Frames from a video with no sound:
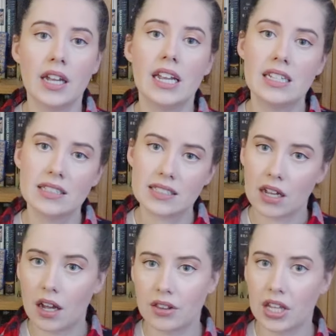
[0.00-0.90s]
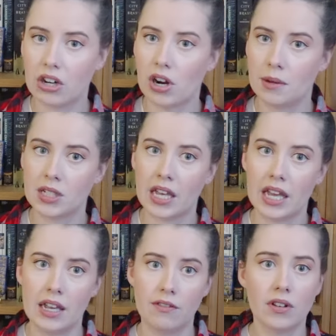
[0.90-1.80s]
Inside the cramped
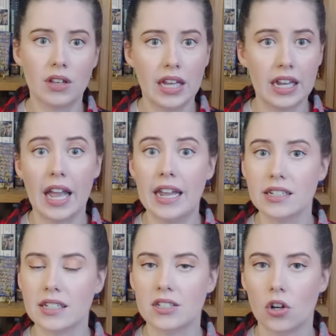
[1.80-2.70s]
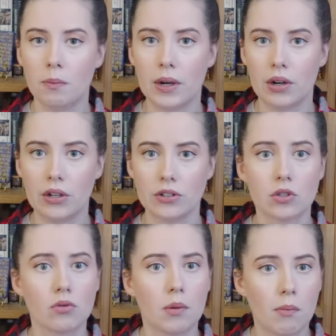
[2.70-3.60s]
cave lay 8 adult burials,
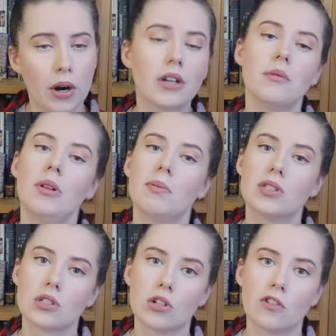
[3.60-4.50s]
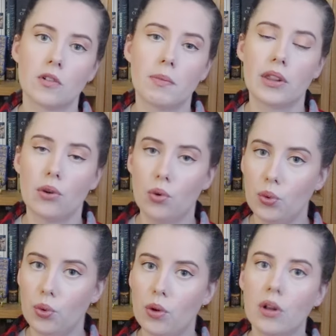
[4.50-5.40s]
remarkably preserved by the
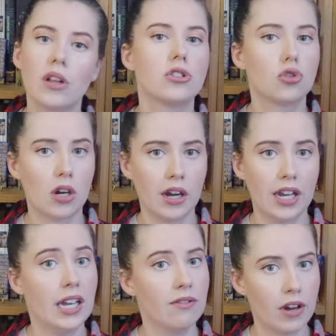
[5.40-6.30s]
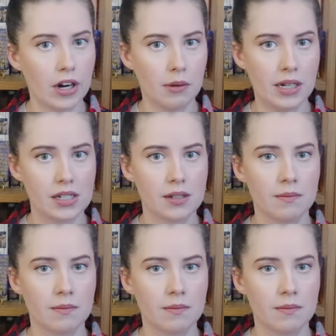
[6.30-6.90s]
cool, dry environment.